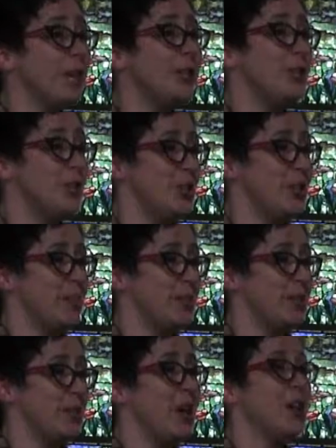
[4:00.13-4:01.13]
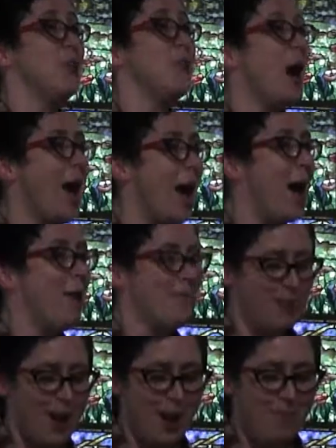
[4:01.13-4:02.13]
relationships. You
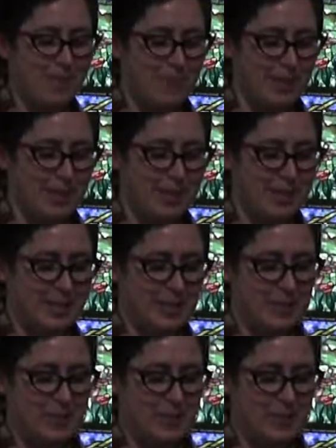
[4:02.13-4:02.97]
have conflict.